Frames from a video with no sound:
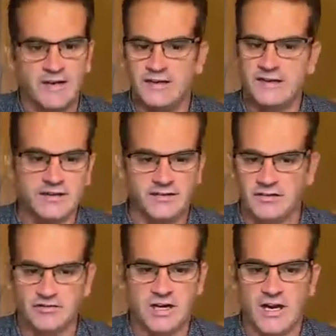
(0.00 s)
He
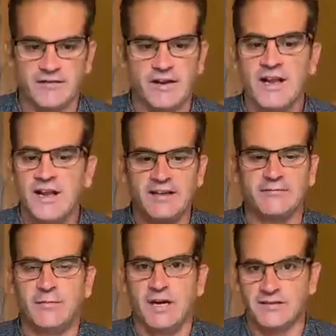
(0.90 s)
doesn't drive
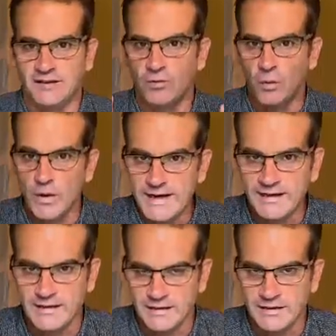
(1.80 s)
his bus in
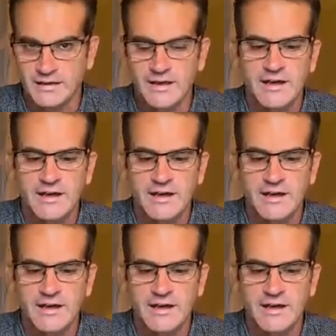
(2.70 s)
winter,